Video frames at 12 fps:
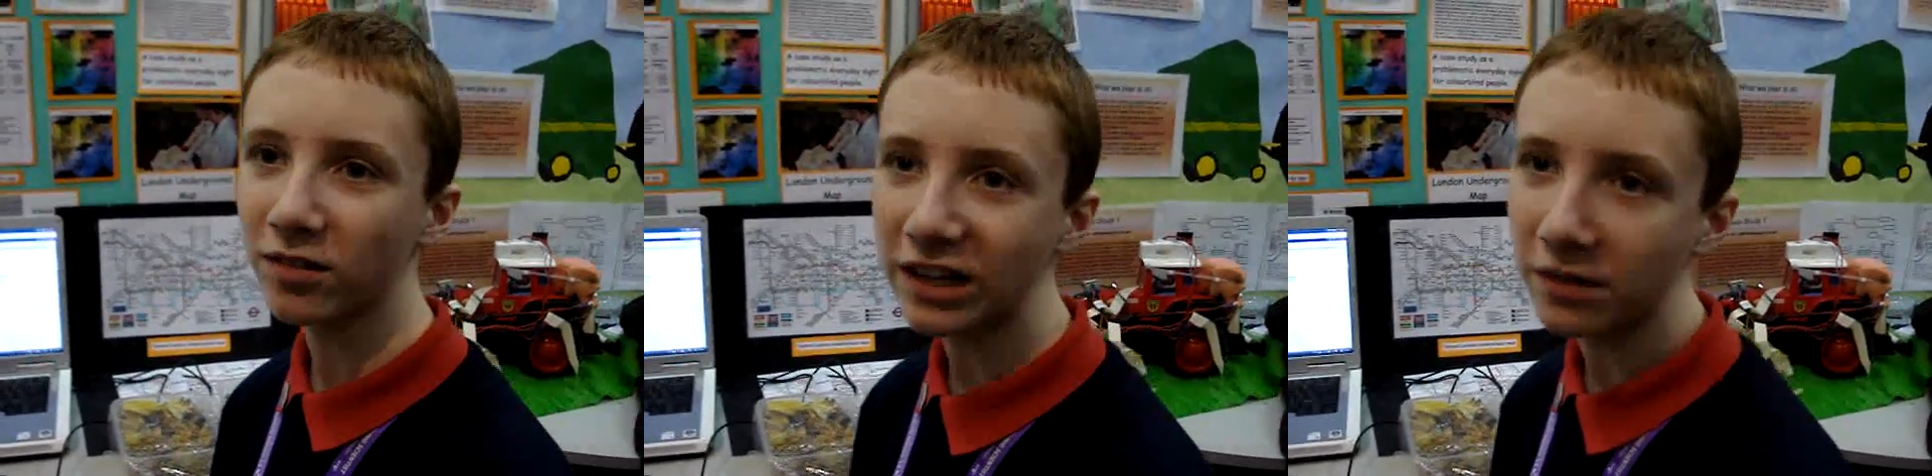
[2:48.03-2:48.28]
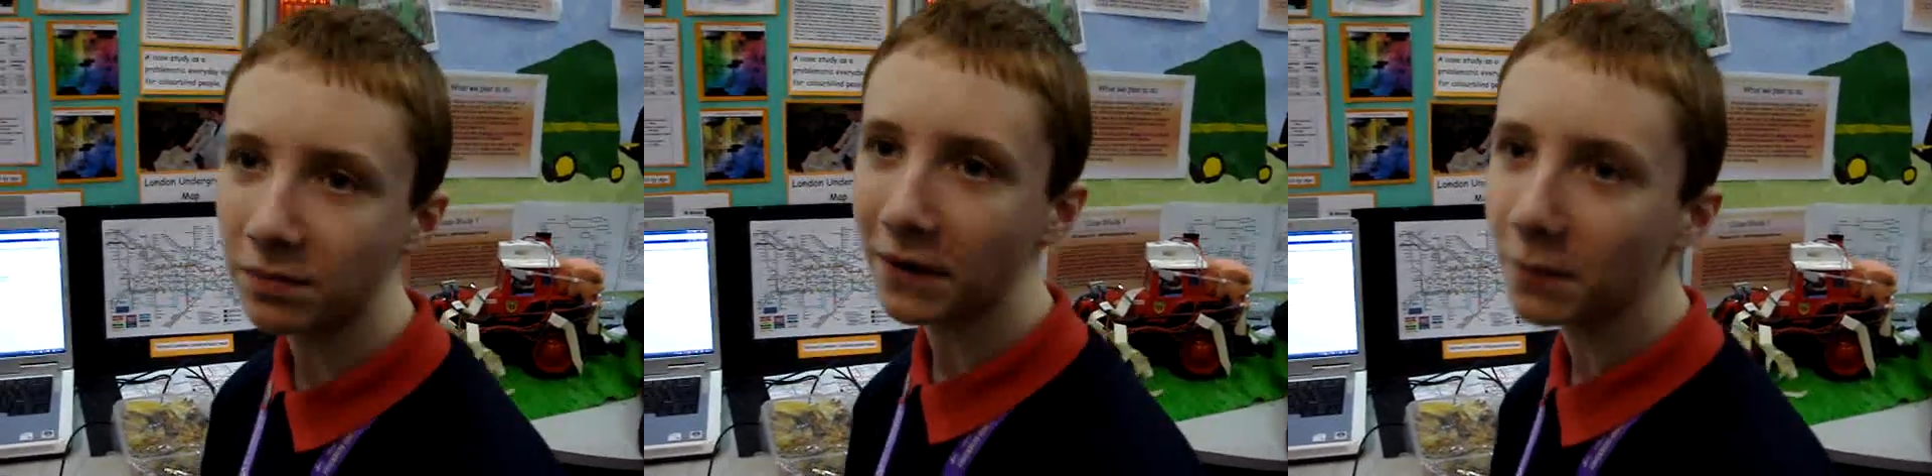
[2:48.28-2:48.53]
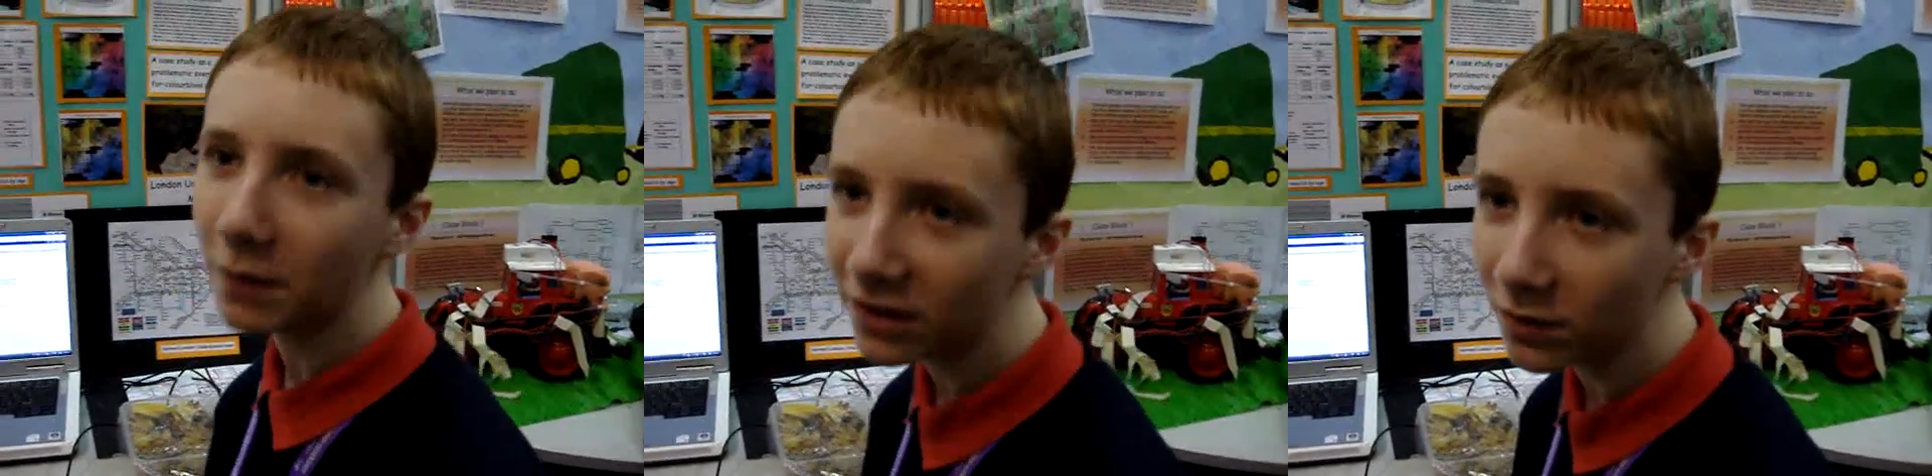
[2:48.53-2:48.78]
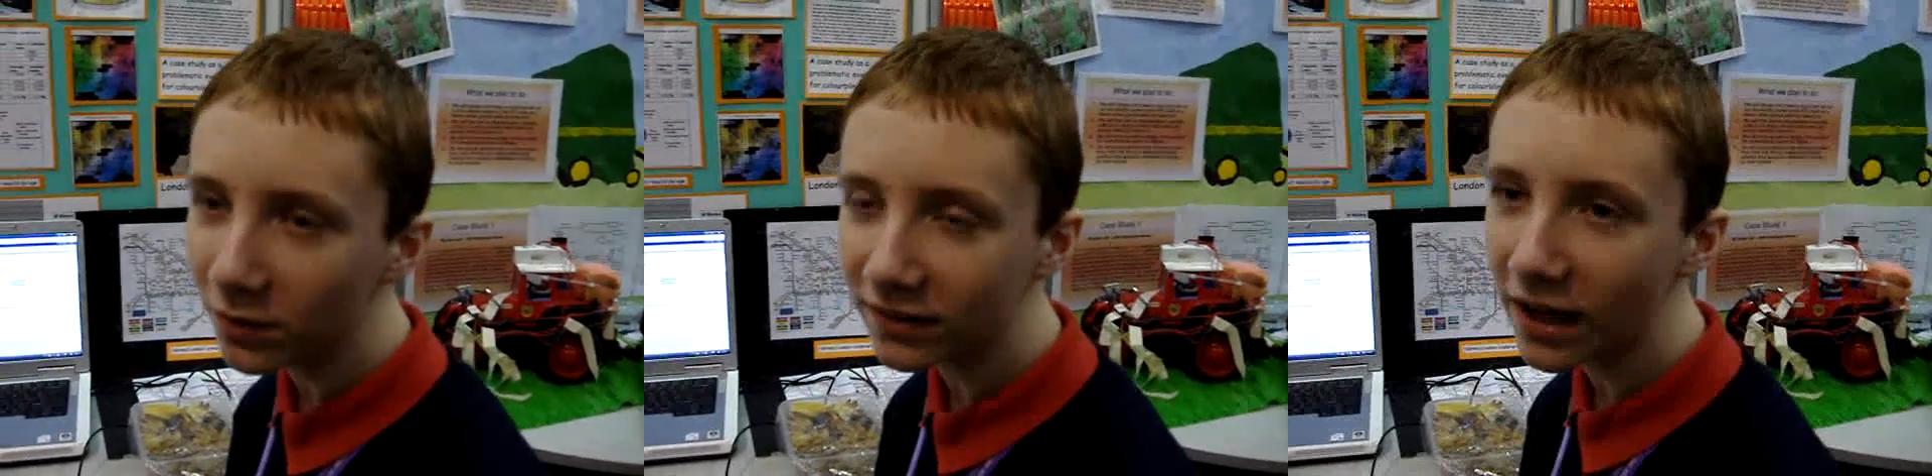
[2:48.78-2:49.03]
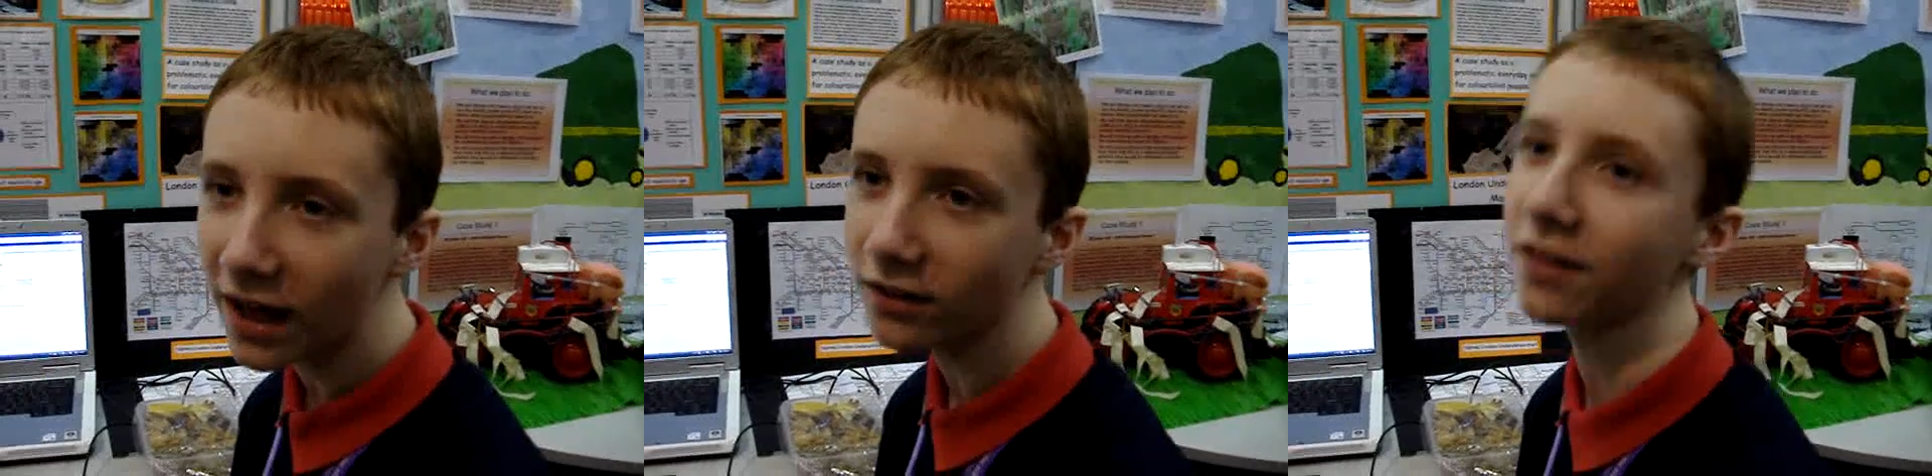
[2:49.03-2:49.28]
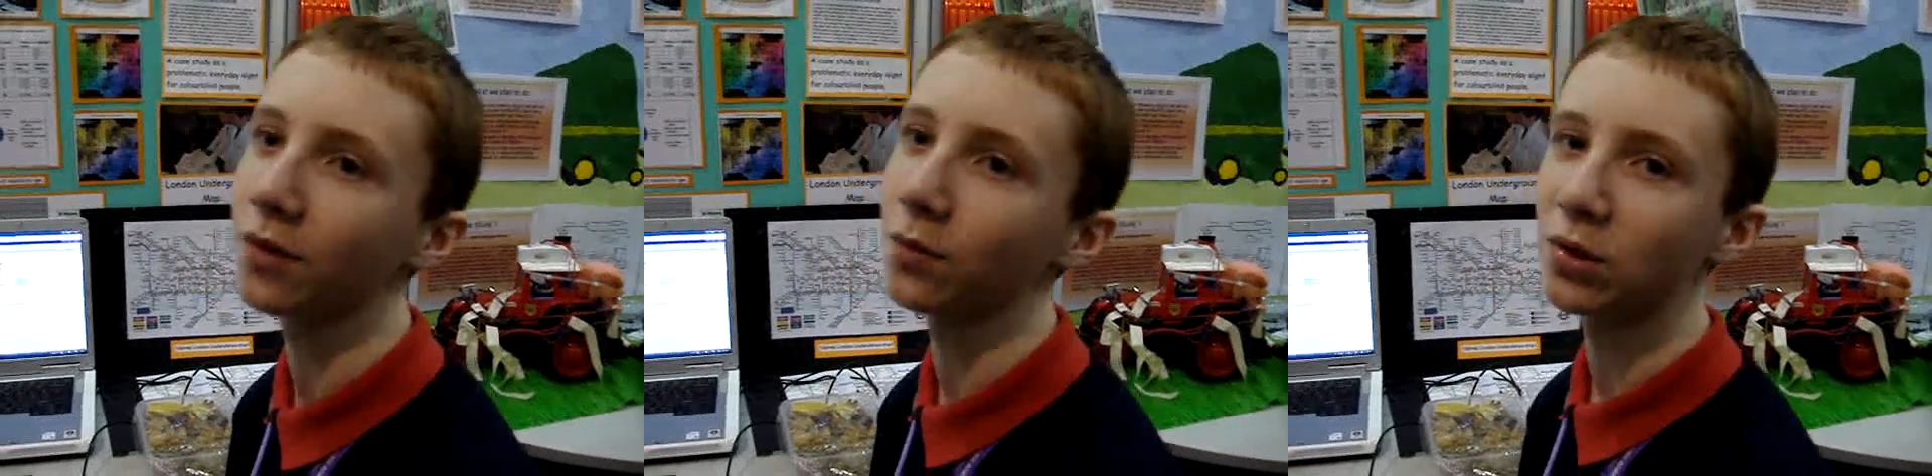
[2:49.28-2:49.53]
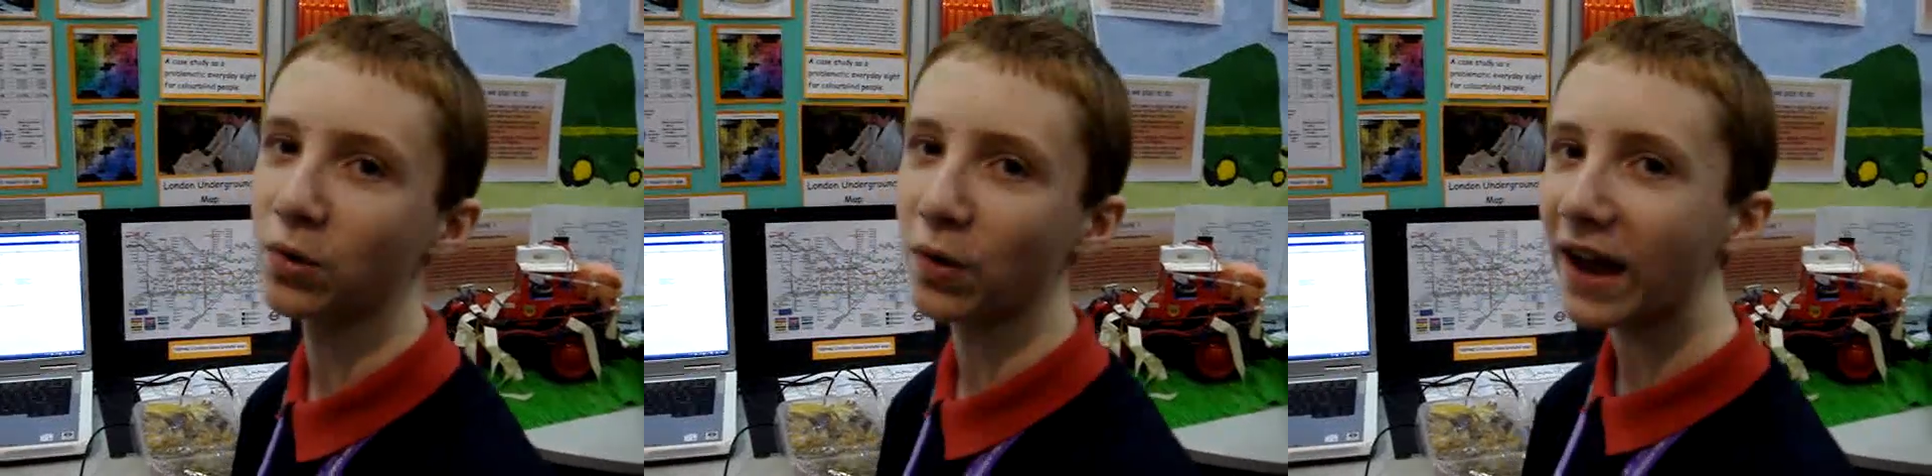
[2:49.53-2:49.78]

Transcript: experimenting with colors, and we